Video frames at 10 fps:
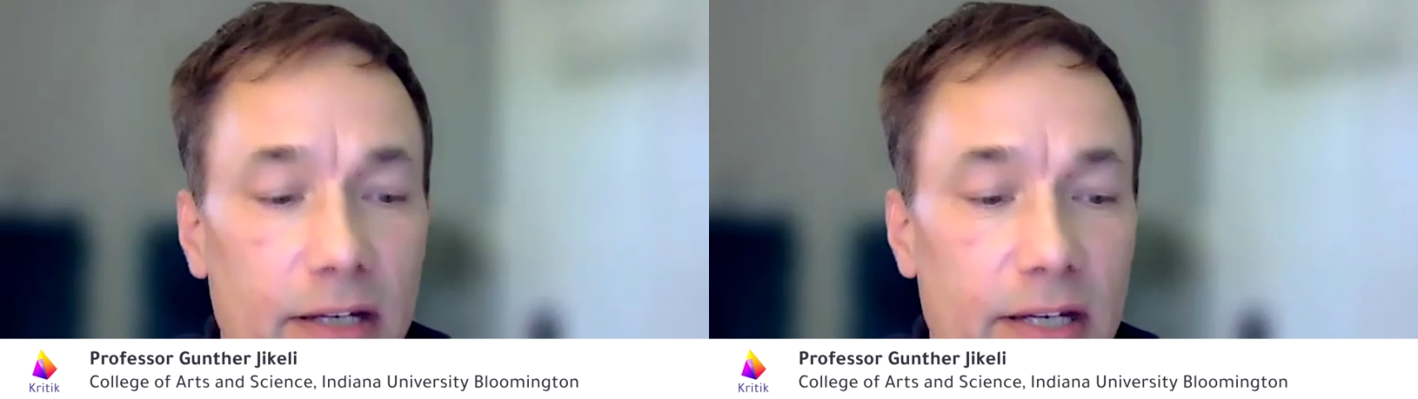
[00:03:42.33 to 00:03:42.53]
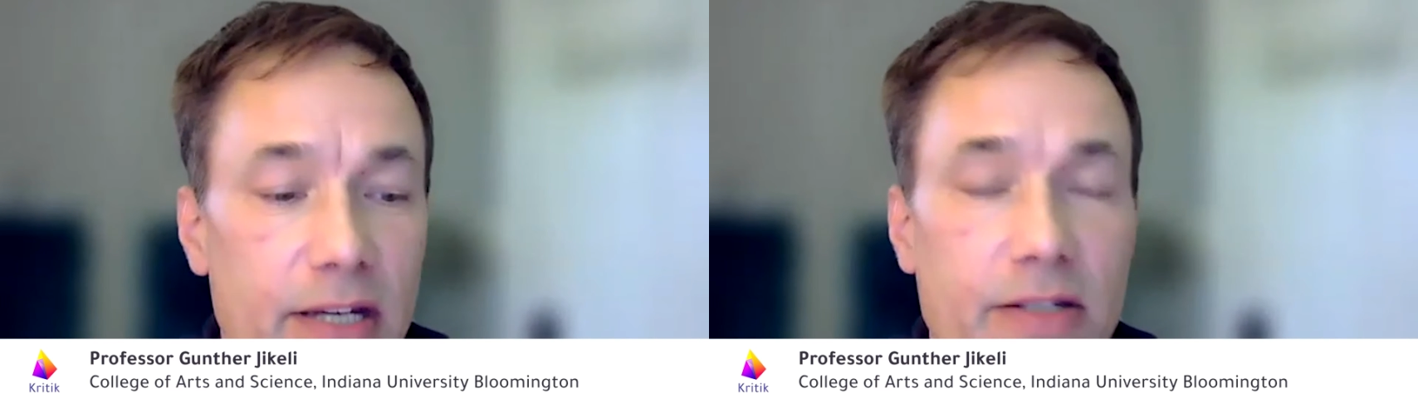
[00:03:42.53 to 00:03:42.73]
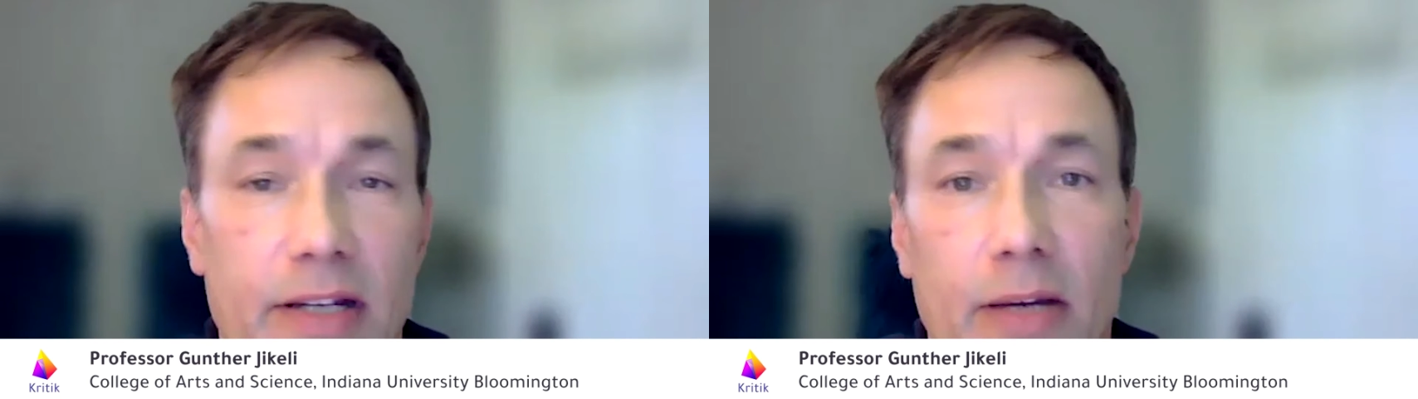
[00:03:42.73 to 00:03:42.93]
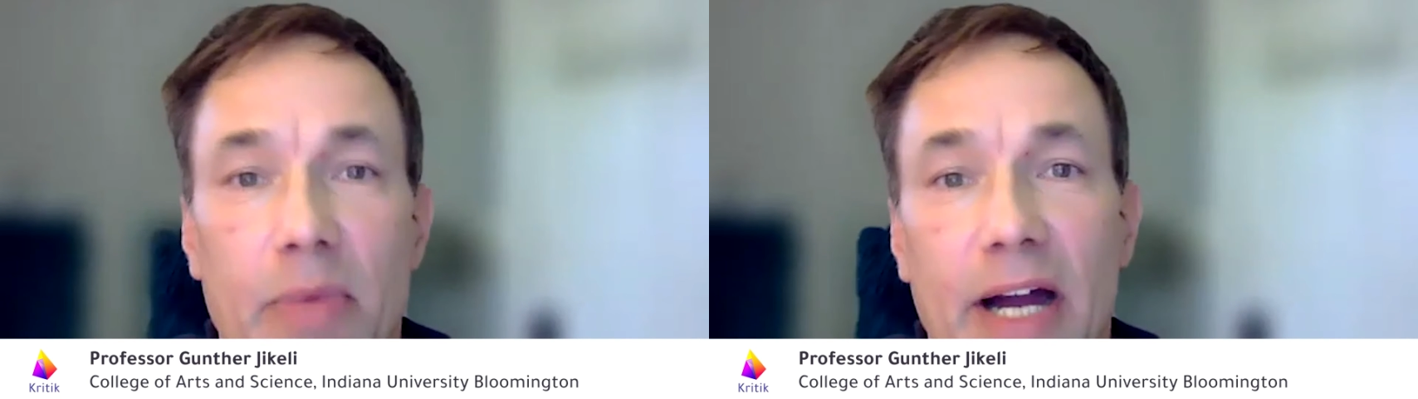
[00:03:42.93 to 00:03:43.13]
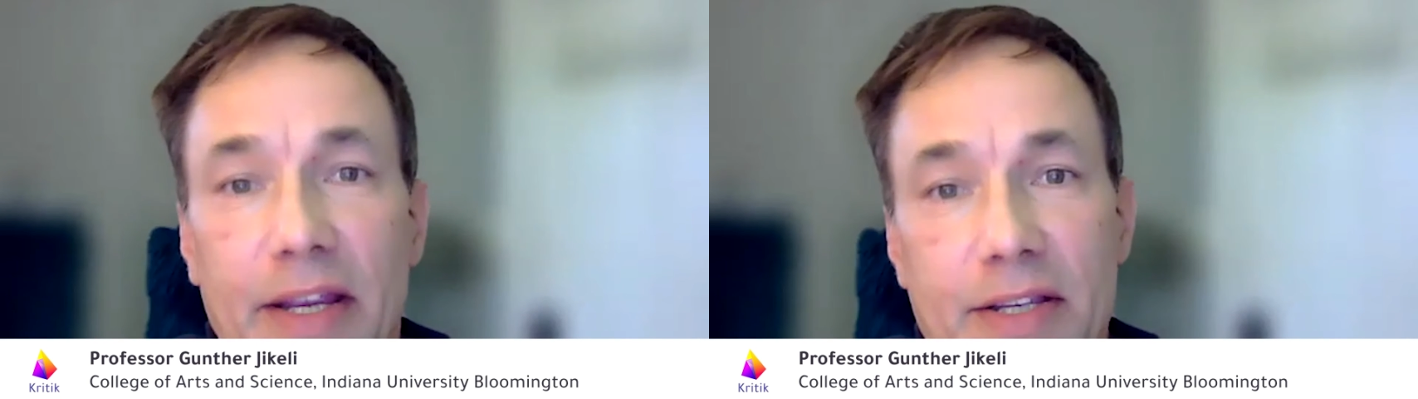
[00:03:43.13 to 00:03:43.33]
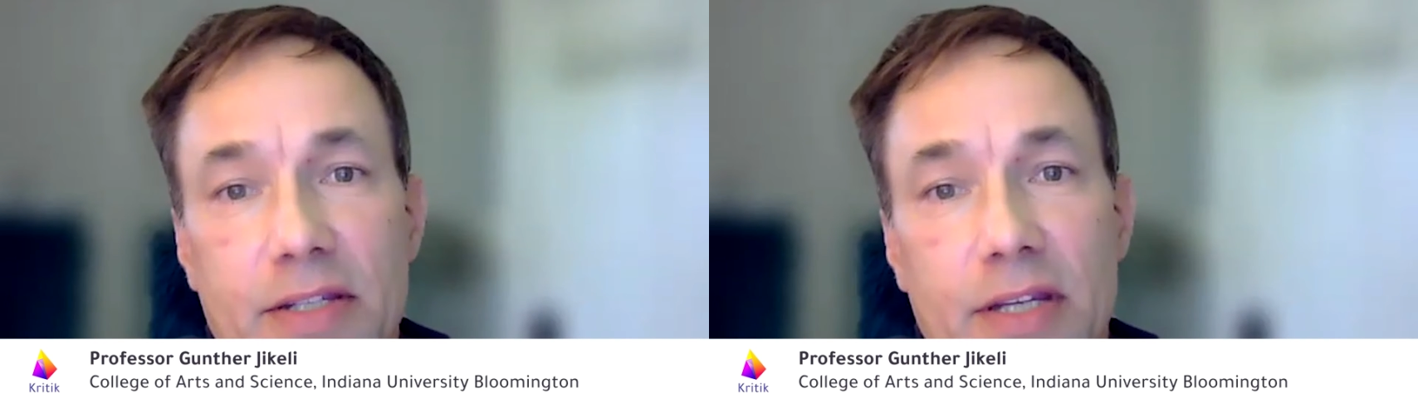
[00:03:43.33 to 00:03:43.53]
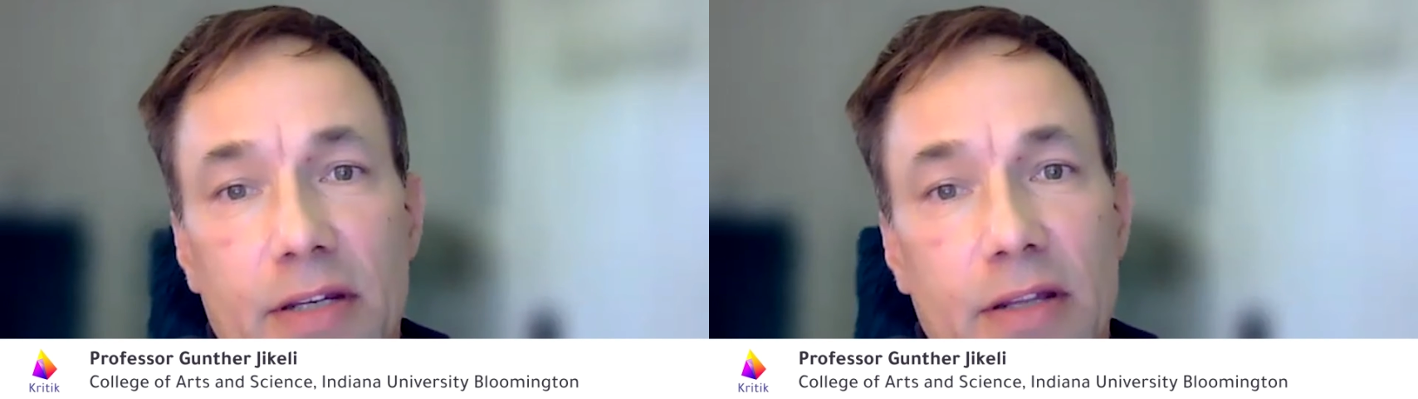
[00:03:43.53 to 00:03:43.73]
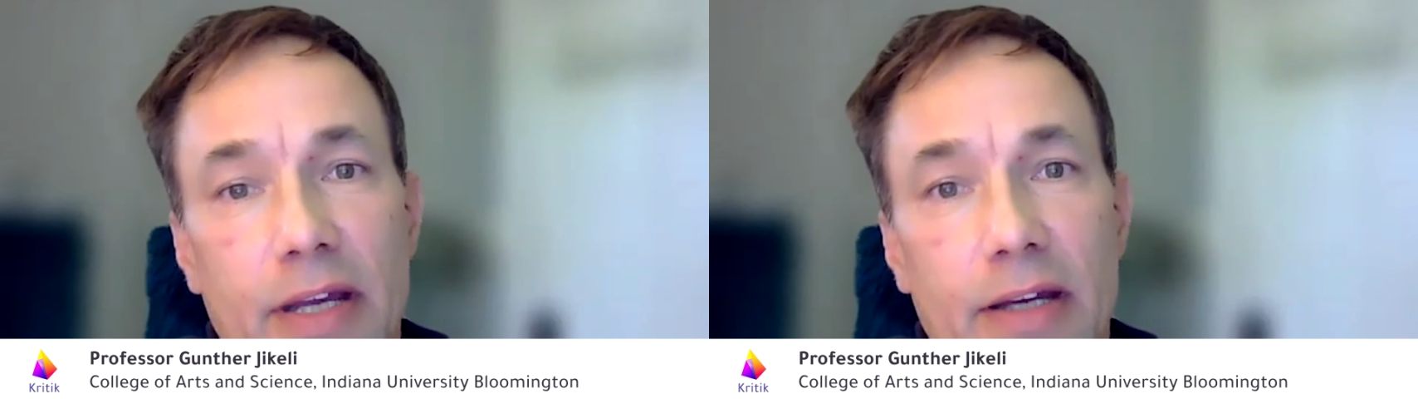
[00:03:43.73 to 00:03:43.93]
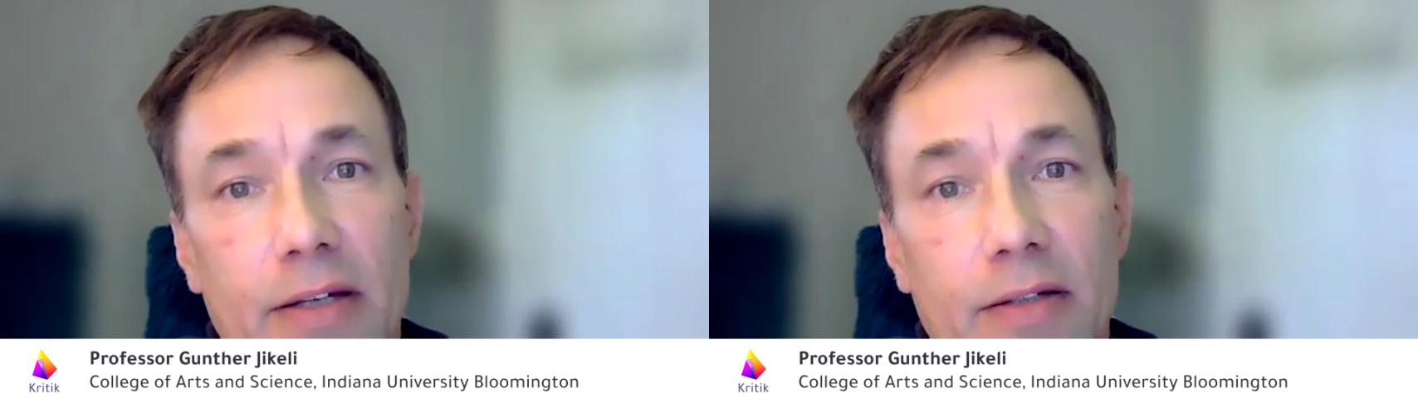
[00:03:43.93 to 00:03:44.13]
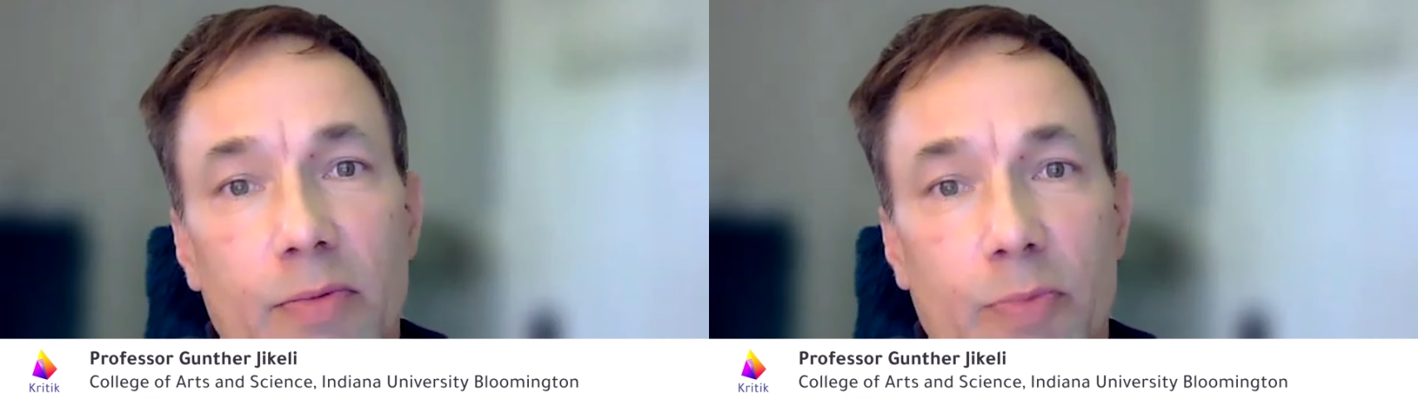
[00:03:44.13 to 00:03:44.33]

easily a bias in their